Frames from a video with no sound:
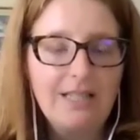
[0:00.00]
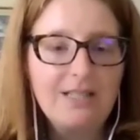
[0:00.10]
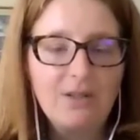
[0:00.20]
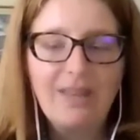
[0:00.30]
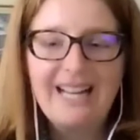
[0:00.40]

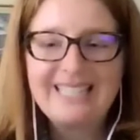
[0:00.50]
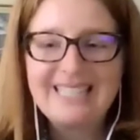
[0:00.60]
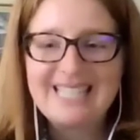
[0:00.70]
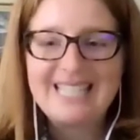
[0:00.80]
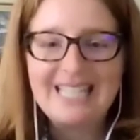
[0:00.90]
And so that
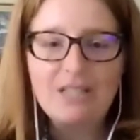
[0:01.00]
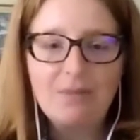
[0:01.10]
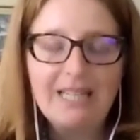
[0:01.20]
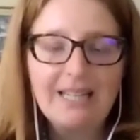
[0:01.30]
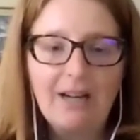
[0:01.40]
does need to
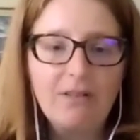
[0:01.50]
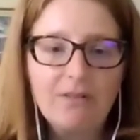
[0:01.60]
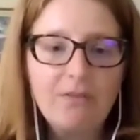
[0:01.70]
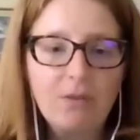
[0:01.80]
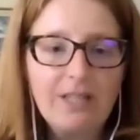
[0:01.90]
be
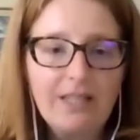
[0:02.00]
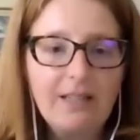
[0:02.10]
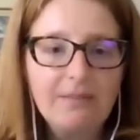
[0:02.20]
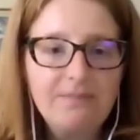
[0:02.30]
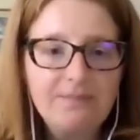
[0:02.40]
accounted for in
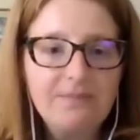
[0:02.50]
there.